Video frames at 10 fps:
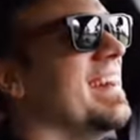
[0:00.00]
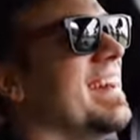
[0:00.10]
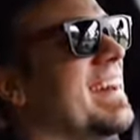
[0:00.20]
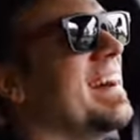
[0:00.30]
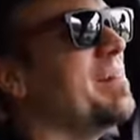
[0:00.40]

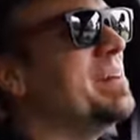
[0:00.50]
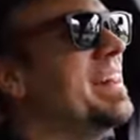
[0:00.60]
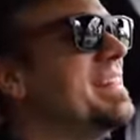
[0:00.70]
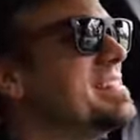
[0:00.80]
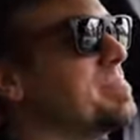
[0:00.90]
Yeah,
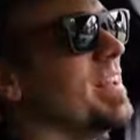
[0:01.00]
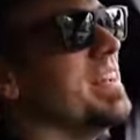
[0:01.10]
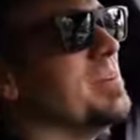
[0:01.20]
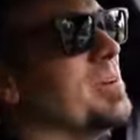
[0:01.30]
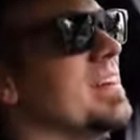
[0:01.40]
man, that's
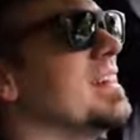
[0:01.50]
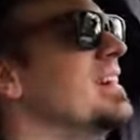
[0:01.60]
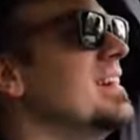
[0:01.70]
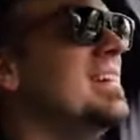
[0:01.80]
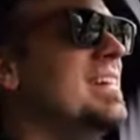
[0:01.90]
plenty quick.
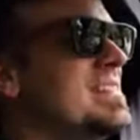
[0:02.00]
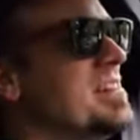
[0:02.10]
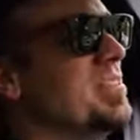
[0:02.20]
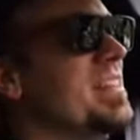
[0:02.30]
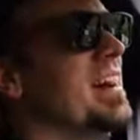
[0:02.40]

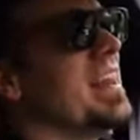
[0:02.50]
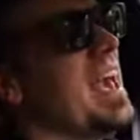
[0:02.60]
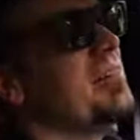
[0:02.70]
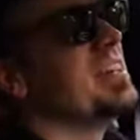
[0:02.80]
Definitely not gonna have